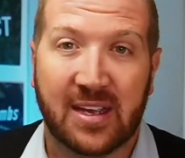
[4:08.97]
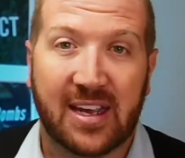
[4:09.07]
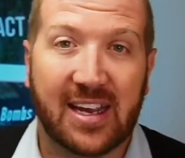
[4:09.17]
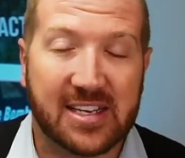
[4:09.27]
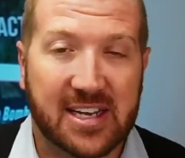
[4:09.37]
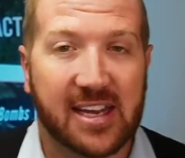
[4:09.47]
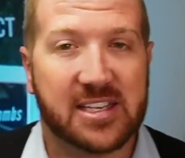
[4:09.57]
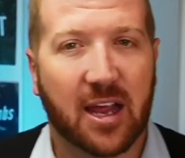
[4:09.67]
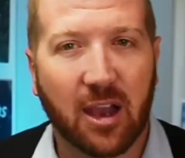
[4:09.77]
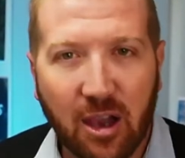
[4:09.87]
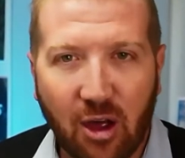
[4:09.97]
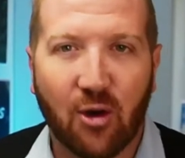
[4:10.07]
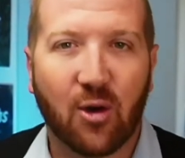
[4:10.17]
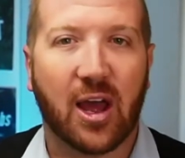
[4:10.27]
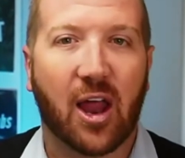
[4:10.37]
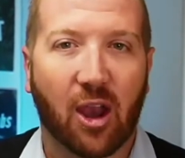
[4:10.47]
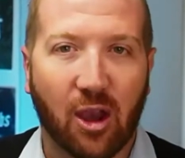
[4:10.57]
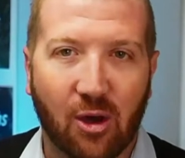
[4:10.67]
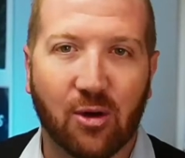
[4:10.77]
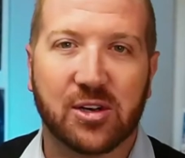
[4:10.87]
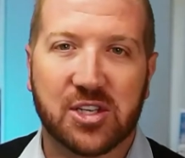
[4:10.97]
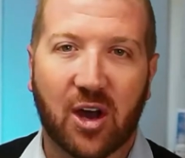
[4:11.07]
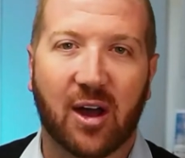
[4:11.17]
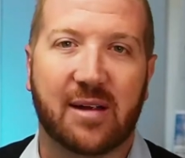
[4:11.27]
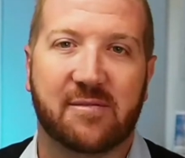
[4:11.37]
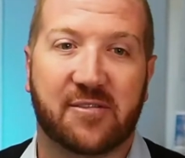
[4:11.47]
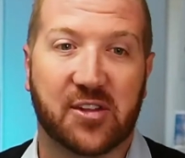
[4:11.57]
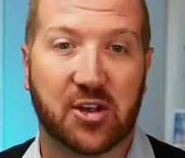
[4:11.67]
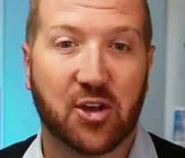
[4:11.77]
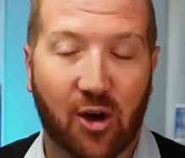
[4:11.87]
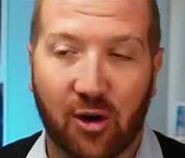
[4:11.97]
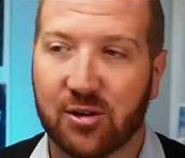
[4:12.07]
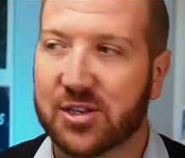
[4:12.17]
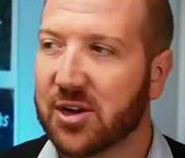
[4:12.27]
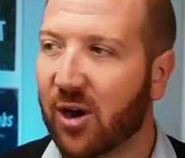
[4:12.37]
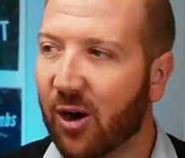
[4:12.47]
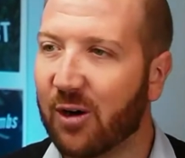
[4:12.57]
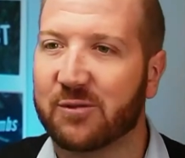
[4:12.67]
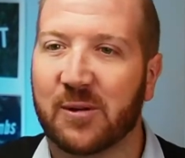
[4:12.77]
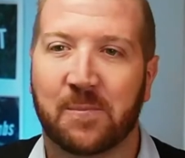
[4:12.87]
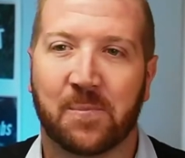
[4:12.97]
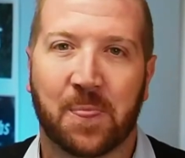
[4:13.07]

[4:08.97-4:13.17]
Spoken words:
It takes a long, long time for the cogs of